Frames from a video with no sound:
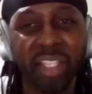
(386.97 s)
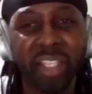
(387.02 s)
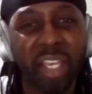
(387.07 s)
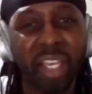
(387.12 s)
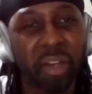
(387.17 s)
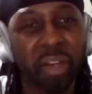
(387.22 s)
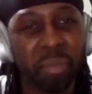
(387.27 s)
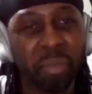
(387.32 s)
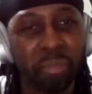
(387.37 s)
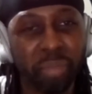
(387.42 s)
Is
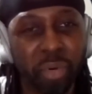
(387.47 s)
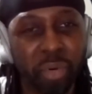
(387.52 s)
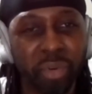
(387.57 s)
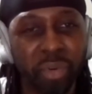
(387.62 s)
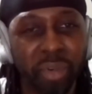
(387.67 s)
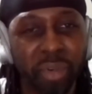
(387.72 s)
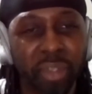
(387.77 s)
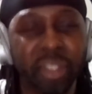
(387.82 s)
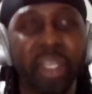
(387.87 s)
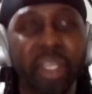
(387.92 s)
that a
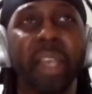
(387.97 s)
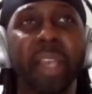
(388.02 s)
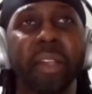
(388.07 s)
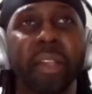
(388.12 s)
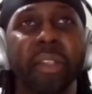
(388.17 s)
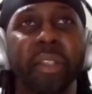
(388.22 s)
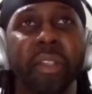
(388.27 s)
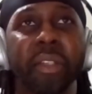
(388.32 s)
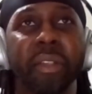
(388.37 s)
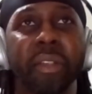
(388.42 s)
bird? Is
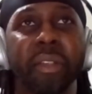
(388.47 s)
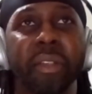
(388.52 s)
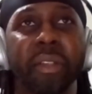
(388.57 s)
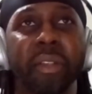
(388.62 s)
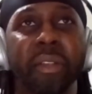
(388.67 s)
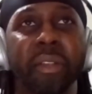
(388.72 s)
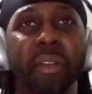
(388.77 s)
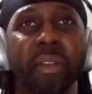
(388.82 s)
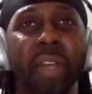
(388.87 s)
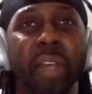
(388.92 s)
that
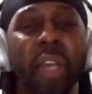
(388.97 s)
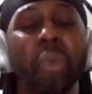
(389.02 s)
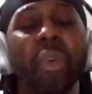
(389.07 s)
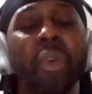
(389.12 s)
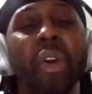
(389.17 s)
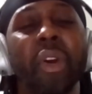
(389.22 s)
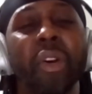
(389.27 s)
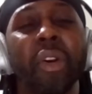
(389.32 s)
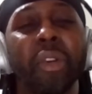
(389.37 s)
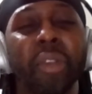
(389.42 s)
I don't want
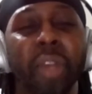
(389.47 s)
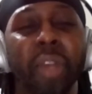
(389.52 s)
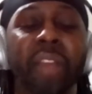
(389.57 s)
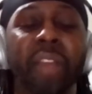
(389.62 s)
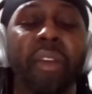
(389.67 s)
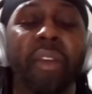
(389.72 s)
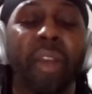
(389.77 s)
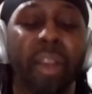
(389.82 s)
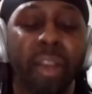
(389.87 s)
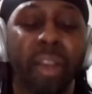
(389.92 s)
to call it,
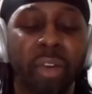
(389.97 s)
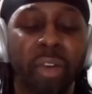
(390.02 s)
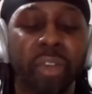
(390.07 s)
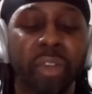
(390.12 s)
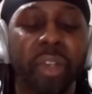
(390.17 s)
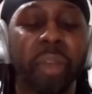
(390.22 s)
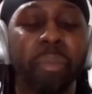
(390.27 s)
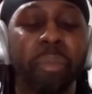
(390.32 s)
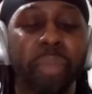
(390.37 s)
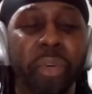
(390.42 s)
I, I call
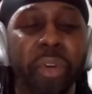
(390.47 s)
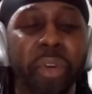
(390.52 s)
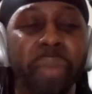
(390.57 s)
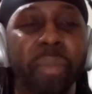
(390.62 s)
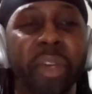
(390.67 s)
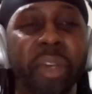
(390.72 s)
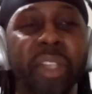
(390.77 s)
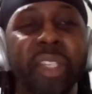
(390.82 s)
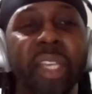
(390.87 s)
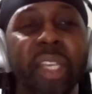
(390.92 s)
it a burden,
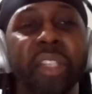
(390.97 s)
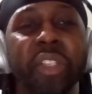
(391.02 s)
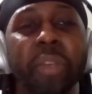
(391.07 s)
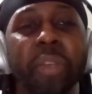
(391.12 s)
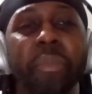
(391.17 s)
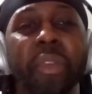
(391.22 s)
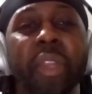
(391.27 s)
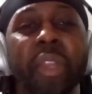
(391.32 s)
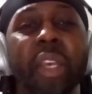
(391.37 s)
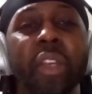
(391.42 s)
but is that
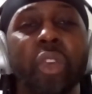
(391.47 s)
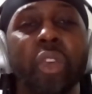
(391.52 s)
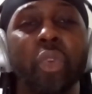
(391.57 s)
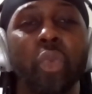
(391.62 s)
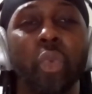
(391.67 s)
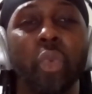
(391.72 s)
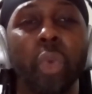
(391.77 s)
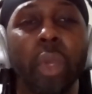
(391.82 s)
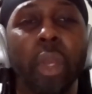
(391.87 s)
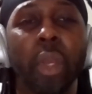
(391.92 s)
something that
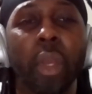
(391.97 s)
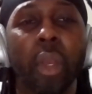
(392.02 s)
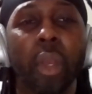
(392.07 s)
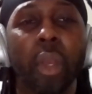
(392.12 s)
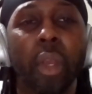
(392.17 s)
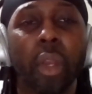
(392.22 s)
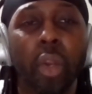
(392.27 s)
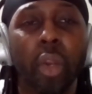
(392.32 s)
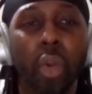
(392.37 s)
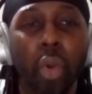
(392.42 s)
you
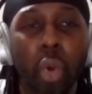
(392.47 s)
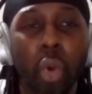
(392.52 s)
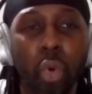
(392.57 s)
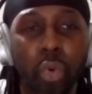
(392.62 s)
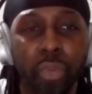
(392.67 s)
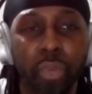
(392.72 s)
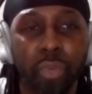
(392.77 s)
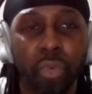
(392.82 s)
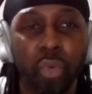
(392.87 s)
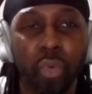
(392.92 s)
go
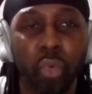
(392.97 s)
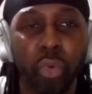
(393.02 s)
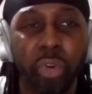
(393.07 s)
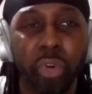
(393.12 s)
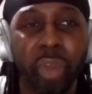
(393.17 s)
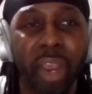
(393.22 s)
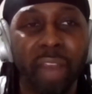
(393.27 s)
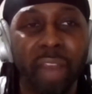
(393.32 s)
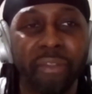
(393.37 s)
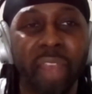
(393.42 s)
through where
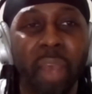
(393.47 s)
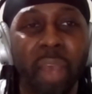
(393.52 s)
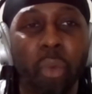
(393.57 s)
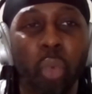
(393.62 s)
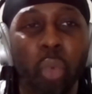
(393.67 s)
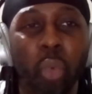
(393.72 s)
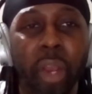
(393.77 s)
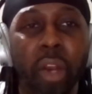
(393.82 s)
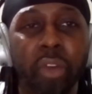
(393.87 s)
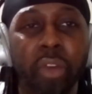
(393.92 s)
you have that
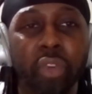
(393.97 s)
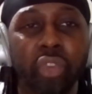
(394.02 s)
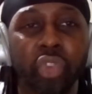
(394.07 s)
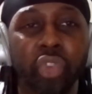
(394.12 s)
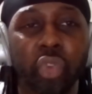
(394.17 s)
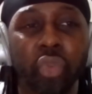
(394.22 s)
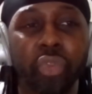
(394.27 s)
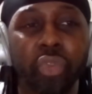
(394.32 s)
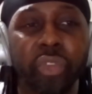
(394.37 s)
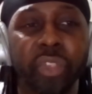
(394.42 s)
weight on your
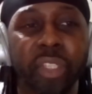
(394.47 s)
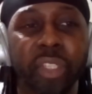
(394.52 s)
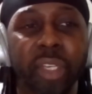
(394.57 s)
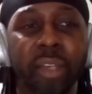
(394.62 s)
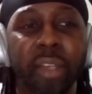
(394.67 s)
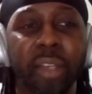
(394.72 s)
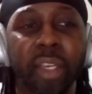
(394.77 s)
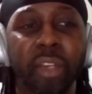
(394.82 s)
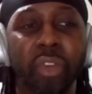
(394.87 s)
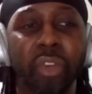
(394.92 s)
shoulders saying
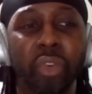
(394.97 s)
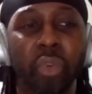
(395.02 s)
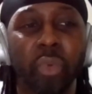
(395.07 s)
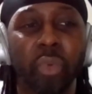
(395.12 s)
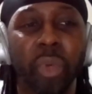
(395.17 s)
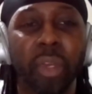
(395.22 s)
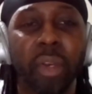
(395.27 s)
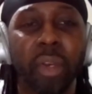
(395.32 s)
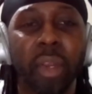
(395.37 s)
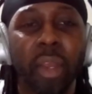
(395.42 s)
that, you know
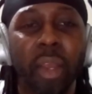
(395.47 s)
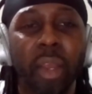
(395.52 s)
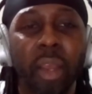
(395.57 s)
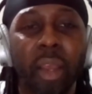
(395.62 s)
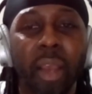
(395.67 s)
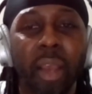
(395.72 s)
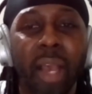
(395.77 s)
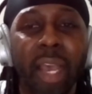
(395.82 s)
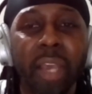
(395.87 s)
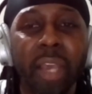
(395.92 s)
what,
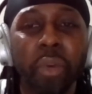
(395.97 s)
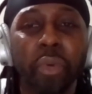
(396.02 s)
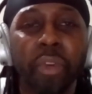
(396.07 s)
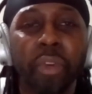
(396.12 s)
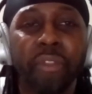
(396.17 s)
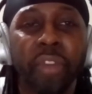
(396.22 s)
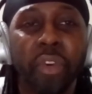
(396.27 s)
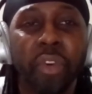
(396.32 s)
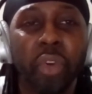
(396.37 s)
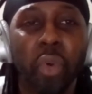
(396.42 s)
I don't
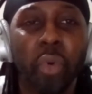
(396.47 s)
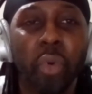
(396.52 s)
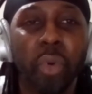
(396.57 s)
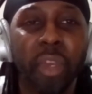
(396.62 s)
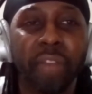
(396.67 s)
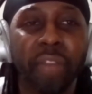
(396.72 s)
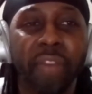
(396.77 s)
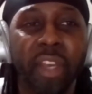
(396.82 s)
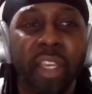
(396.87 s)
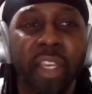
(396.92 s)
even know
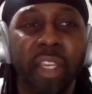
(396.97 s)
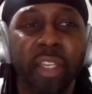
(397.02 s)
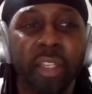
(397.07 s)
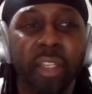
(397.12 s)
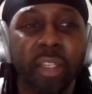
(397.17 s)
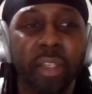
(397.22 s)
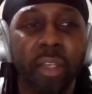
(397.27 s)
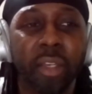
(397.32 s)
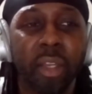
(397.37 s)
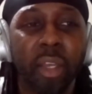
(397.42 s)
if I
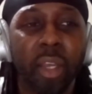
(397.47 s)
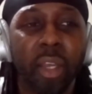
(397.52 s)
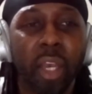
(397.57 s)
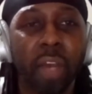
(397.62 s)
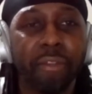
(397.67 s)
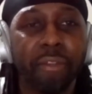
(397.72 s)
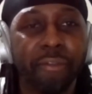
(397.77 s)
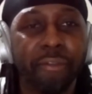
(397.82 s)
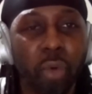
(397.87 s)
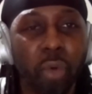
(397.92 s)
could
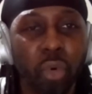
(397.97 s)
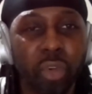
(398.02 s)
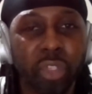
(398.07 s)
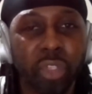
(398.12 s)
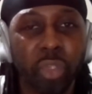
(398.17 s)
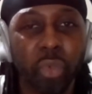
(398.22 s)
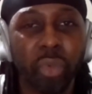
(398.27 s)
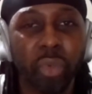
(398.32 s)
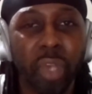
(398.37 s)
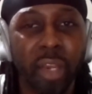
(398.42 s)
afford
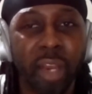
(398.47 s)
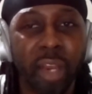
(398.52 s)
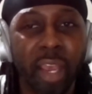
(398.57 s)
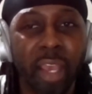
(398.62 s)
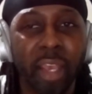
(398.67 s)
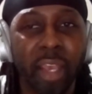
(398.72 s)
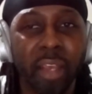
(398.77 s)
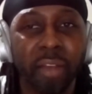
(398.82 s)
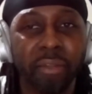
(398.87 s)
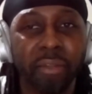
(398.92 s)
to not
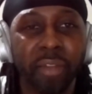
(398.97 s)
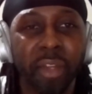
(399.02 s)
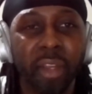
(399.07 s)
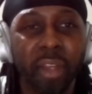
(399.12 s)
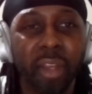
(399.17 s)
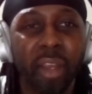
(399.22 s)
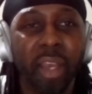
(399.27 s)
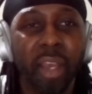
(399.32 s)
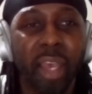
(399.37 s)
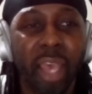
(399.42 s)
have
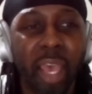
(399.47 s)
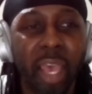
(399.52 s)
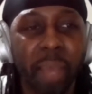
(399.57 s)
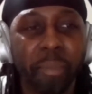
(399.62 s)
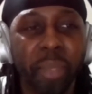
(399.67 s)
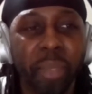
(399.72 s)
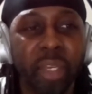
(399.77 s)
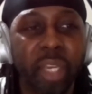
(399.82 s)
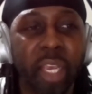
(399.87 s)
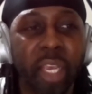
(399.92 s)
a
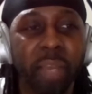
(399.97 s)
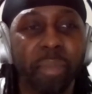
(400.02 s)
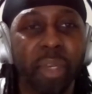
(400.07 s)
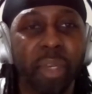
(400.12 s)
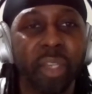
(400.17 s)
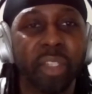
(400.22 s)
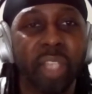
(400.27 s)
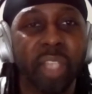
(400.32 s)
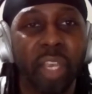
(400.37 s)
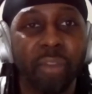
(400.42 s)
happy day
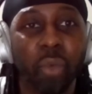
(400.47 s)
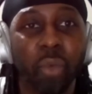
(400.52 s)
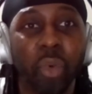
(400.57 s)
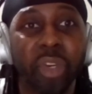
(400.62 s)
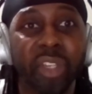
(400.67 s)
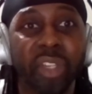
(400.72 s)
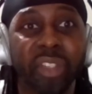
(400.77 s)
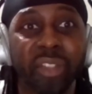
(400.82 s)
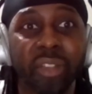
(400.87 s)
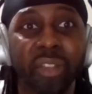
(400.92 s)
because everyone
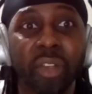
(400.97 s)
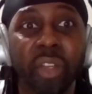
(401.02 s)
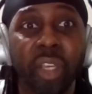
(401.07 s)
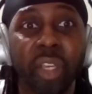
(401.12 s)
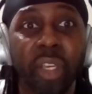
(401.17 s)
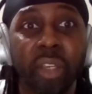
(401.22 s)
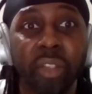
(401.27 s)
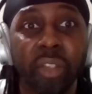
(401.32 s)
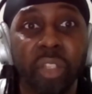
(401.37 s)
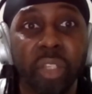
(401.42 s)
is
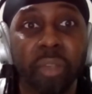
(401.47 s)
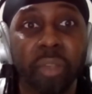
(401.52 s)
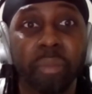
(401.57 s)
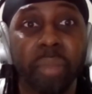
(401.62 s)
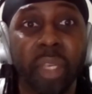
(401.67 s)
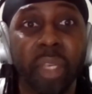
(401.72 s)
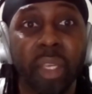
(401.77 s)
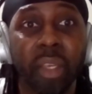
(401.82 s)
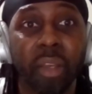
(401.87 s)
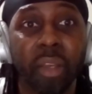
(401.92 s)
looking to
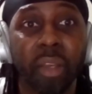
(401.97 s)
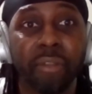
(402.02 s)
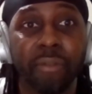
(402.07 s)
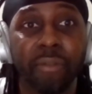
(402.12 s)
me